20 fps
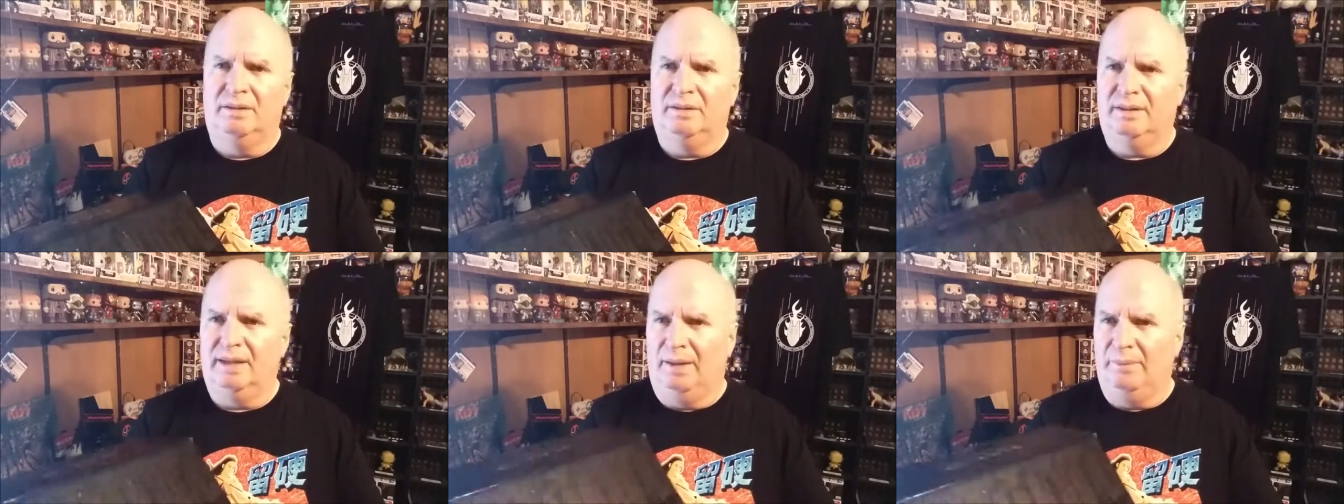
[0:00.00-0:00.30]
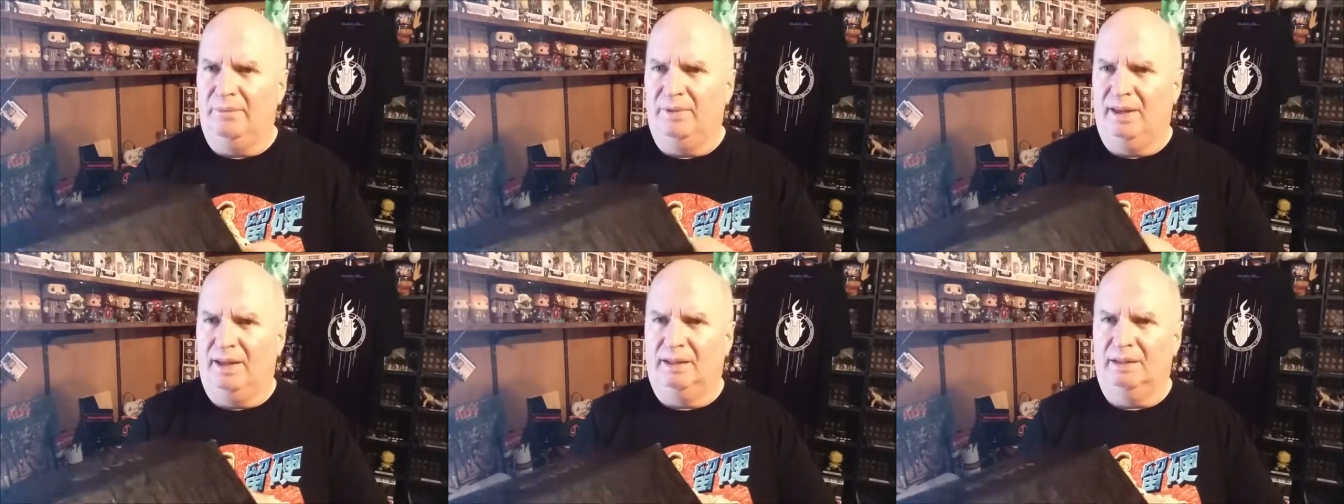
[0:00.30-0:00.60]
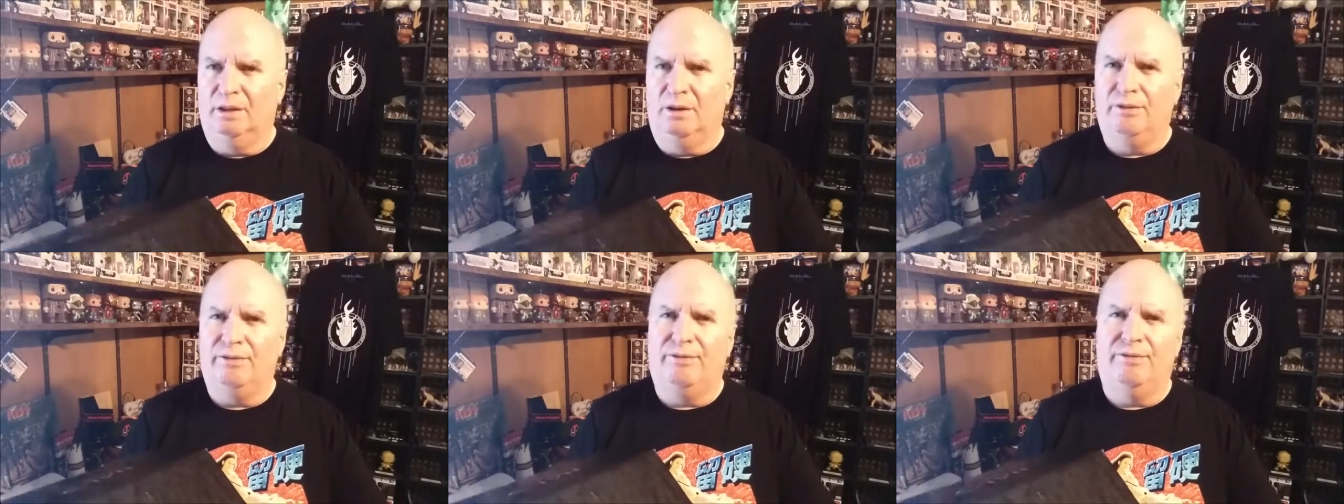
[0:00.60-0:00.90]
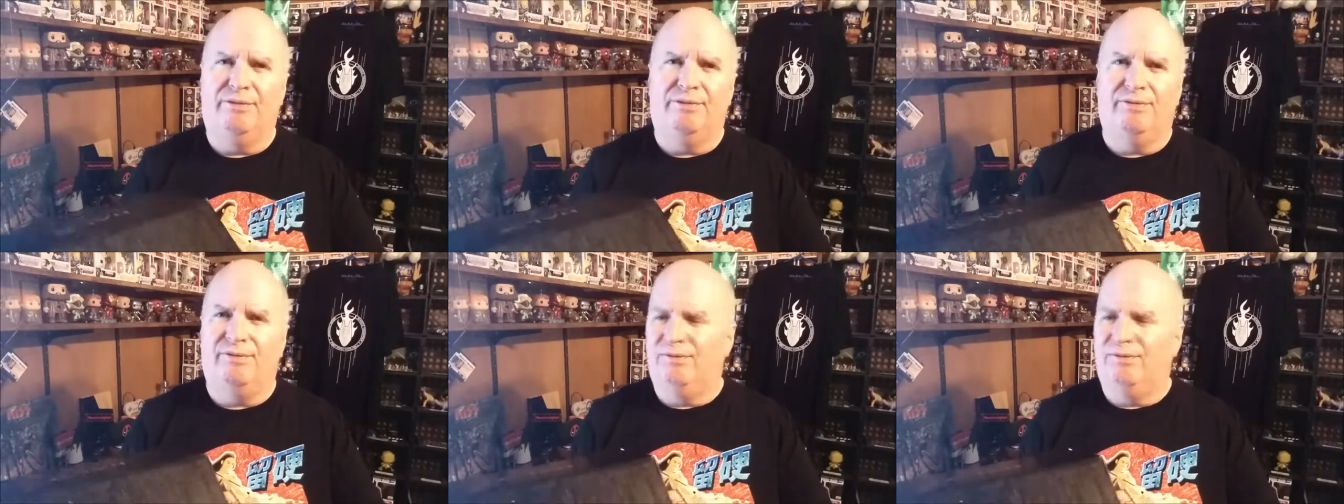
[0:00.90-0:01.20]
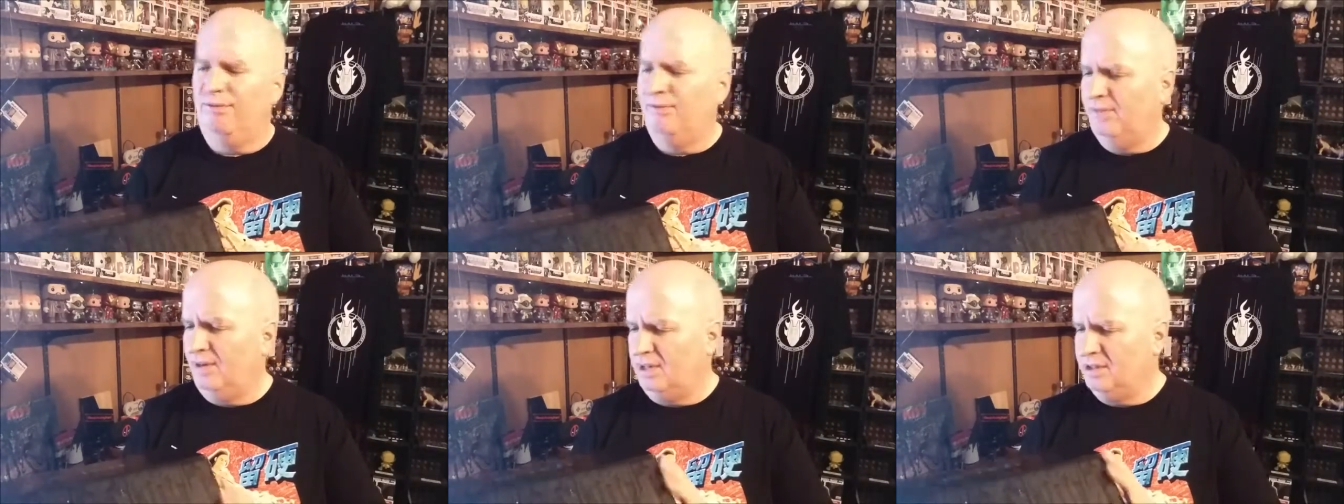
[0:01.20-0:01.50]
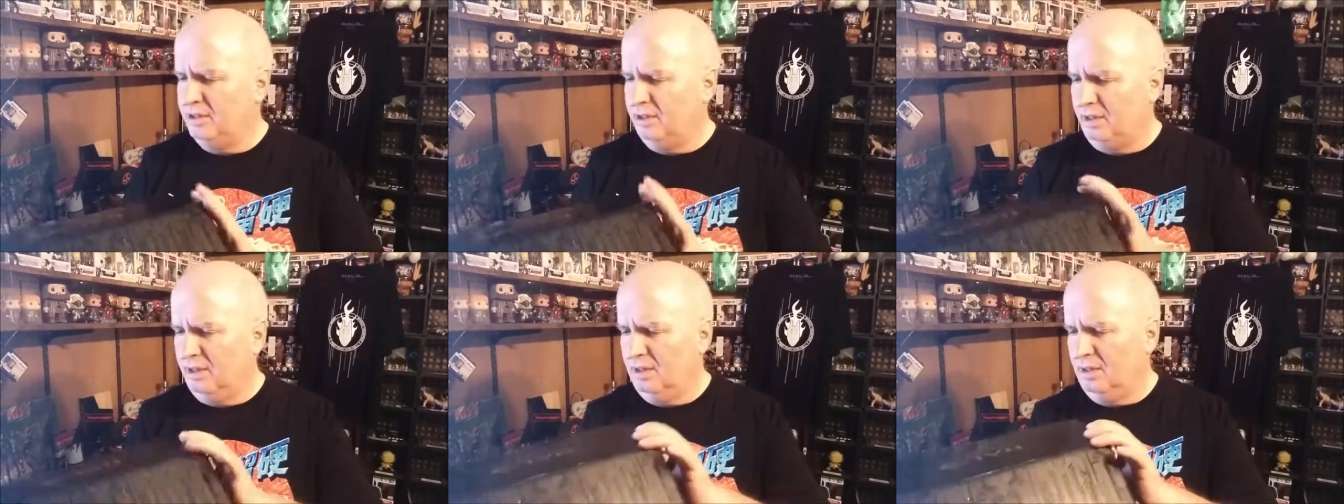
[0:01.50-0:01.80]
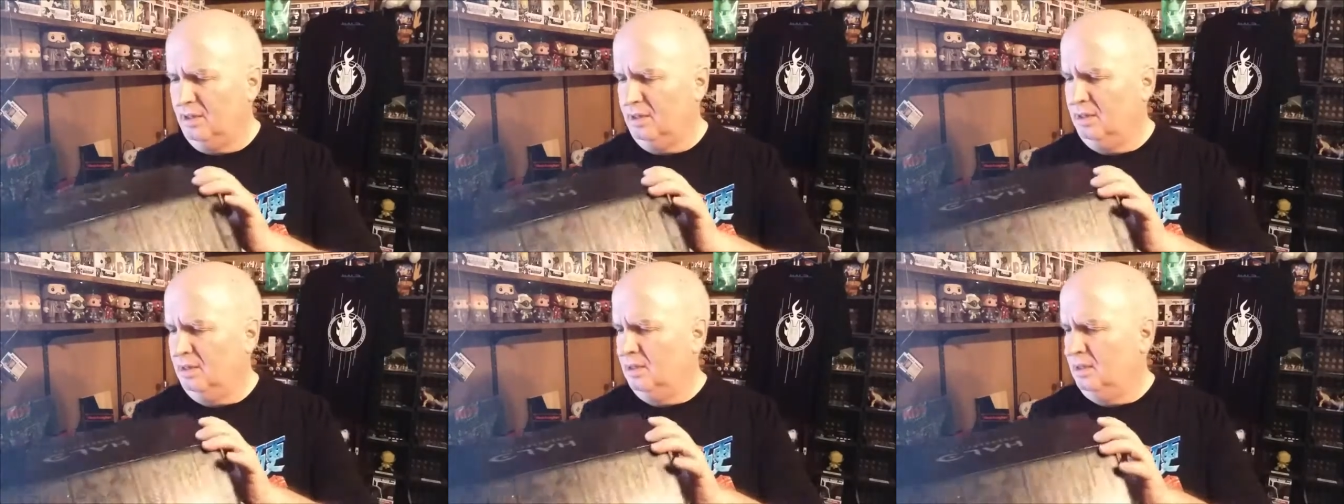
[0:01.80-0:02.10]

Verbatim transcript: type thing, a little fuzzier.